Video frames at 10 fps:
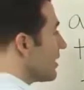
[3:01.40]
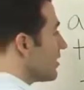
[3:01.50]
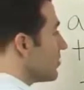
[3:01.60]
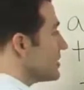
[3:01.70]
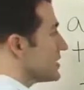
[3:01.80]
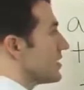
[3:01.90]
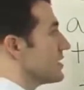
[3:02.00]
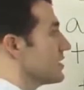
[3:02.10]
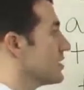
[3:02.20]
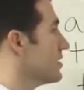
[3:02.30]
randomly
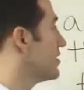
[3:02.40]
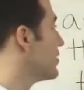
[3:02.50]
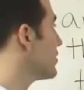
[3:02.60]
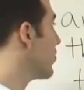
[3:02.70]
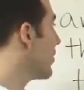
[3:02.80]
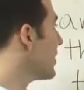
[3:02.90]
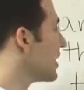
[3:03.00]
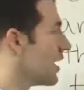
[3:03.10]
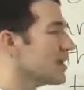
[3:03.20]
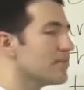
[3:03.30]
selected, just one
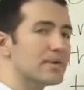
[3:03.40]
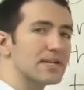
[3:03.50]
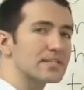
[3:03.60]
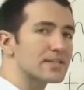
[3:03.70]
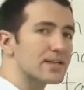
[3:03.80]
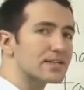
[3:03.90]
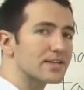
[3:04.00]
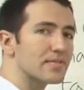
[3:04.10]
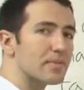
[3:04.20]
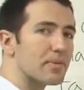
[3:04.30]
item being
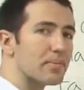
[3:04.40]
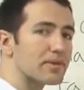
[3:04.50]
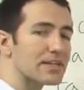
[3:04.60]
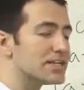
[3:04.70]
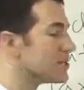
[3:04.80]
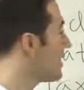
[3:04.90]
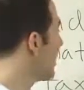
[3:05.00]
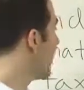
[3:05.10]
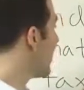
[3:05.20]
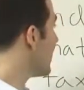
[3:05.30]
selected from the population.
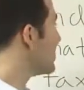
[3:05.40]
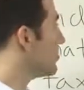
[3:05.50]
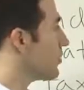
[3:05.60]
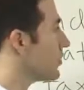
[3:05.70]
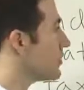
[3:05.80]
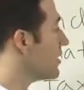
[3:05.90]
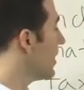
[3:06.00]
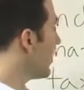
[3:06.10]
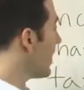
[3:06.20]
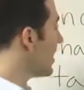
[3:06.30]
That's
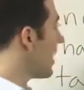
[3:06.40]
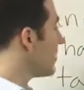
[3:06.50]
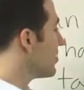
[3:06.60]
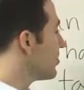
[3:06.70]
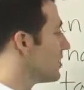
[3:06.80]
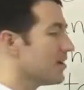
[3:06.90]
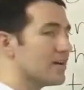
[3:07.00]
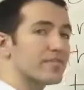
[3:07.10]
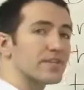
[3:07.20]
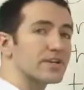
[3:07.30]
important. That has to be
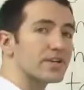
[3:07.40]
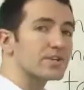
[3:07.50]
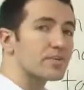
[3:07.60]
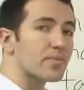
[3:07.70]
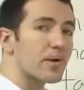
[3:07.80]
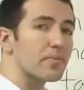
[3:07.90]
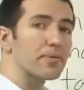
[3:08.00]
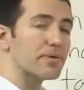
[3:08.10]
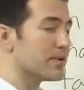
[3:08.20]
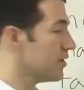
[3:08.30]
there for conditional
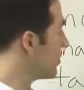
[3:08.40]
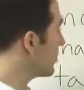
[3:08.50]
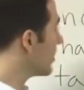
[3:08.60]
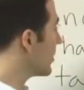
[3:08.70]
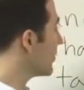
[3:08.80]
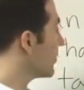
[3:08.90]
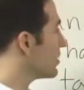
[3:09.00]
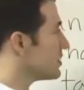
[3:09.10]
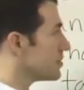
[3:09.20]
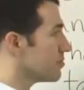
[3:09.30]
probability. You're looking for it
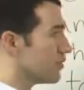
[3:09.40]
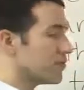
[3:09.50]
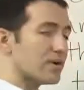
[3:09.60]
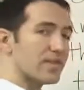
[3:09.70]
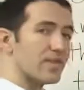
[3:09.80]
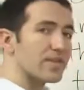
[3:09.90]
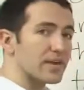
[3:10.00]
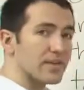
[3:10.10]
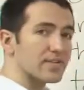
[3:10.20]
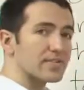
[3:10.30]
to just be one
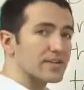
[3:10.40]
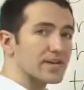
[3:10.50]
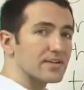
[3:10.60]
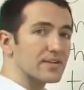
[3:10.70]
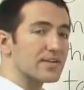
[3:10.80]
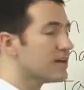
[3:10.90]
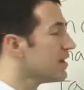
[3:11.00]
thing selected.